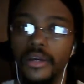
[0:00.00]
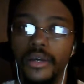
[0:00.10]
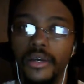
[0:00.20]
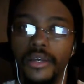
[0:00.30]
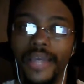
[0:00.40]

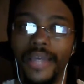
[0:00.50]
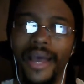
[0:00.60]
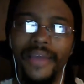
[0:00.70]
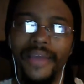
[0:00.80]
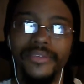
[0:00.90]

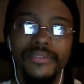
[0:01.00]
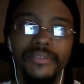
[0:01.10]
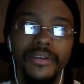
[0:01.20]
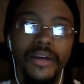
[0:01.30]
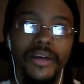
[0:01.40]
Guys,
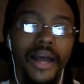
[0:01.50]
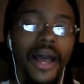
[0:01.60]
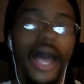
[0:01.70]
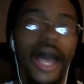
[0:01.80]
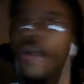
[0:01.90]
I
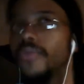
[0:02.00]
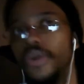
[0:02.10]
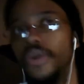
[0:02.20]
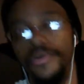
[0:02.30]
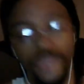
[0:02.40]
don't know if
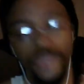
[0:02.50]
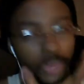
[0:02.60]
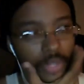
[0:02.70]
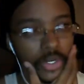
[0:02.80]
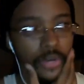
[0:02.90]
you all
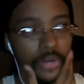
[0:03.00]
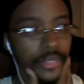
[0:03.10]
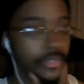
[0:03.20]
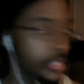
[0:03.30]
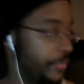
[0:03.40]
know this,
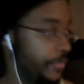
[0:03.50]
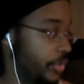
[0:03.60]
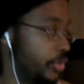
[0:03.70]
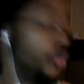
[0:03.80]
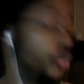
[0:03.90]
if you're a
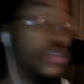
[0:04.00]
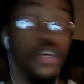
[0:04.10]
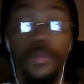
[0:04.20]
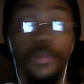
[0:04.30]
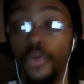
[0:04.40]
new
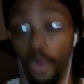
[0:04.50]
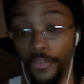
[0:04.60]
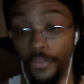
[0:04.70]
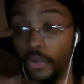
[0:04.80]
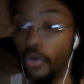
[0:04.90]
tuber, or if you're an
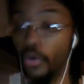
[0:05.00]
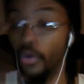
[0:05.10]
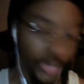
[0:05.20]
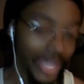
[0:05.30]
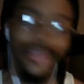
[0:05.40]
old
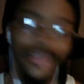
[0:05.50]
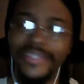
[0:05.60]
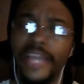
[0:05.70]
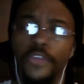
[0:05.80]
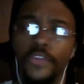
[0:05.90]
head that's got the
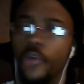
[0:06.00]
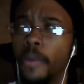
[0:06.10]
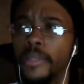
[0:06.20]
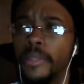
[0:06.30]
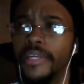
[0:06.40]
formula
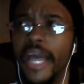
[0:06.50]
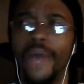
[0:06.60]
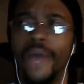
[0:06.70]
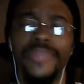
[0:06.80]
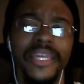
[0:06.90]
down,
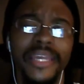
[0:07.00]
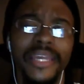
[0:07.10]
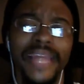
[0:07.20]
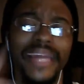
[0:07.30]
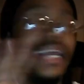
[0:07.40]
thinking that
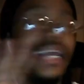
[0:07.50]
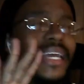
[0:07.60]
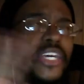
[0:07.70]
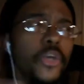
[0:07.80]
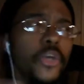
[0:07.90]

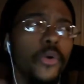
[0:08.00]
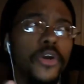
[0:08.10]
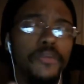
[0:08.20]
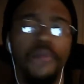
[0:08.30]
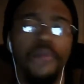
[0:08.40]
your
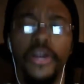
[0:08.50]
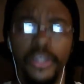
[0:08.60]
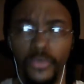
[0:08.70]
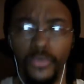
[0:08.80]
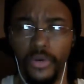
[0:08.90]
market
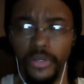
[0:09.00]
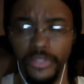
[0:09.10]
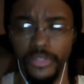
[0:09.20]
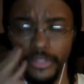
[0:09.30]
works.